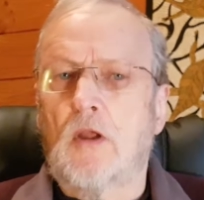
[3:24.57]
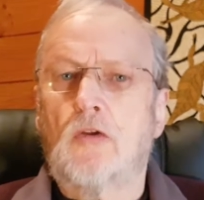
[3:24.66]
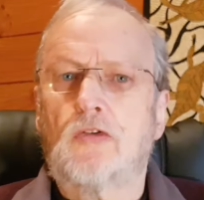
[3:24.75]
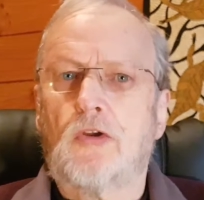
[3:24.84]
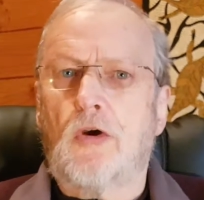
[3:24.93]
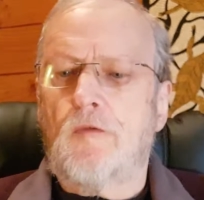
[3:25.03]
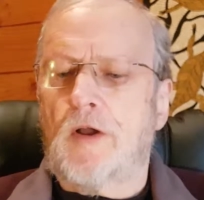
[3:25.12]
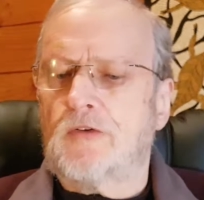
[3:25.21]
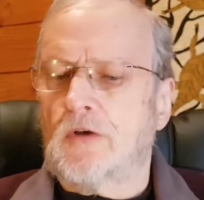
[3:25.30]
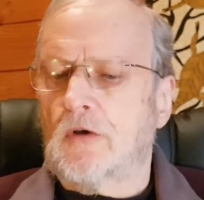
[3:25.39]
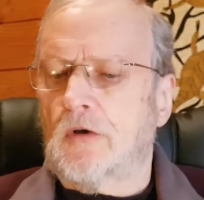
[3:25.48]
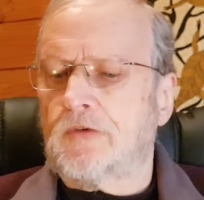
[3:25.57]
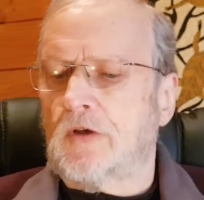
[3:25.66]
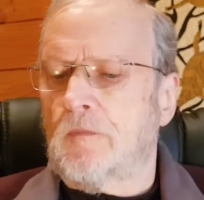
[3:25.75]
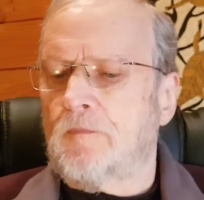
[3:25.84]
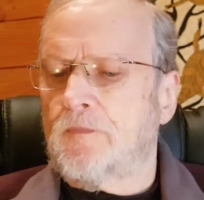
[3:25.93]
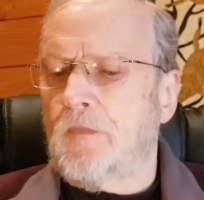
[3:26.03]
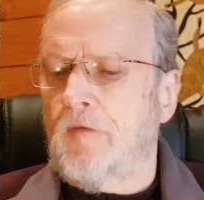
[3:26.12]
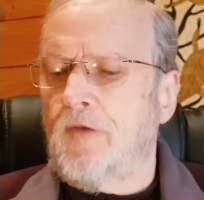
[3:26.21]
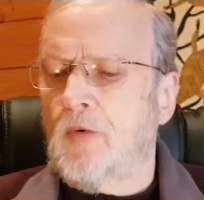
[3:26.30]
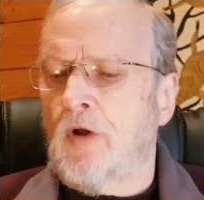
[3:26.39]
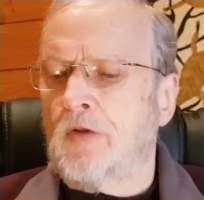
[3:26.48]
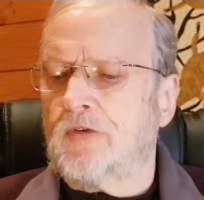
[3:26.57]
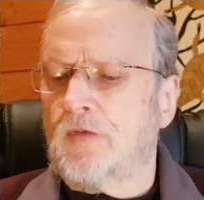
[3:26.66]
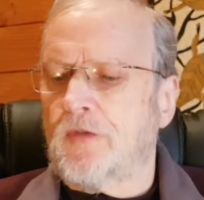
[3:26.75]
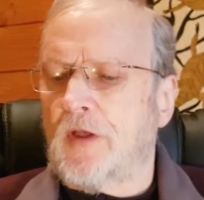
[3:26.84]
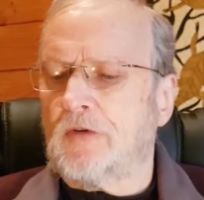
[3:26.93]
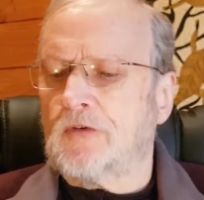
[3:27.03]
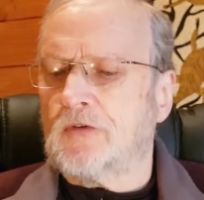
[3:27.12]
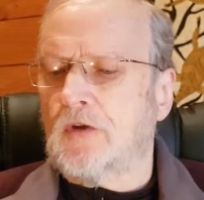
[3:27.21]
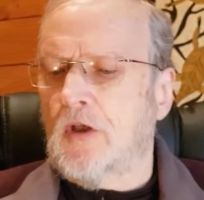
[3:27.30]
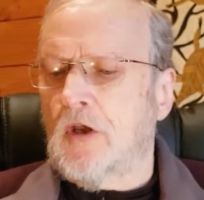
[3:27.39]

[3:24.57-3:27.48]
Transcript: So, Vacchagotta, if you answer thus,